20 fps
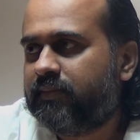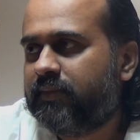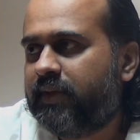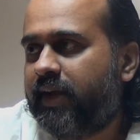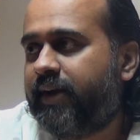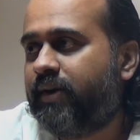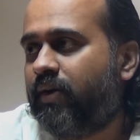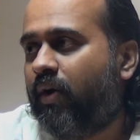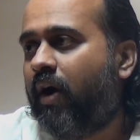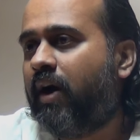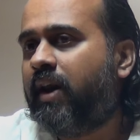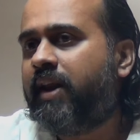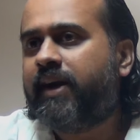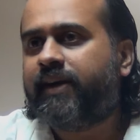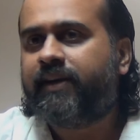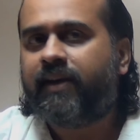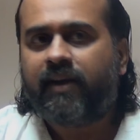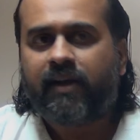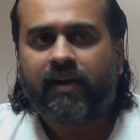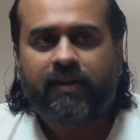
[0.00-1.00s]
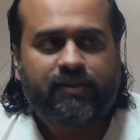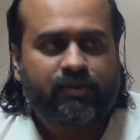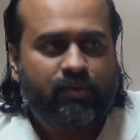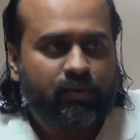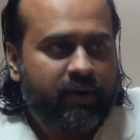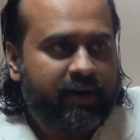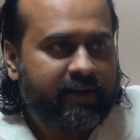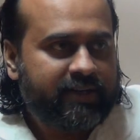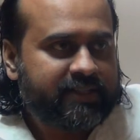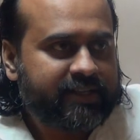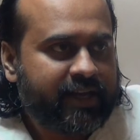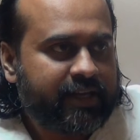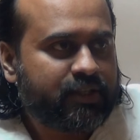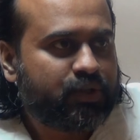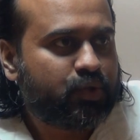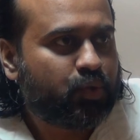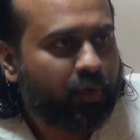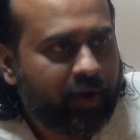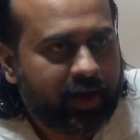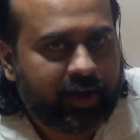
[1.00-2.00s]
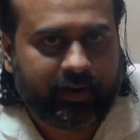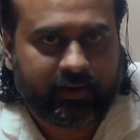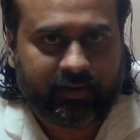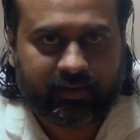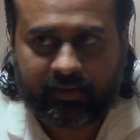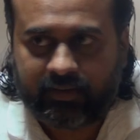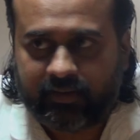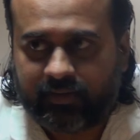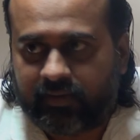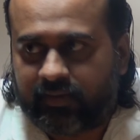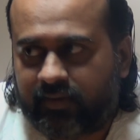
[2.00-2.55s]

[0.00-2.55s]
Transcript: And all electrical students can swear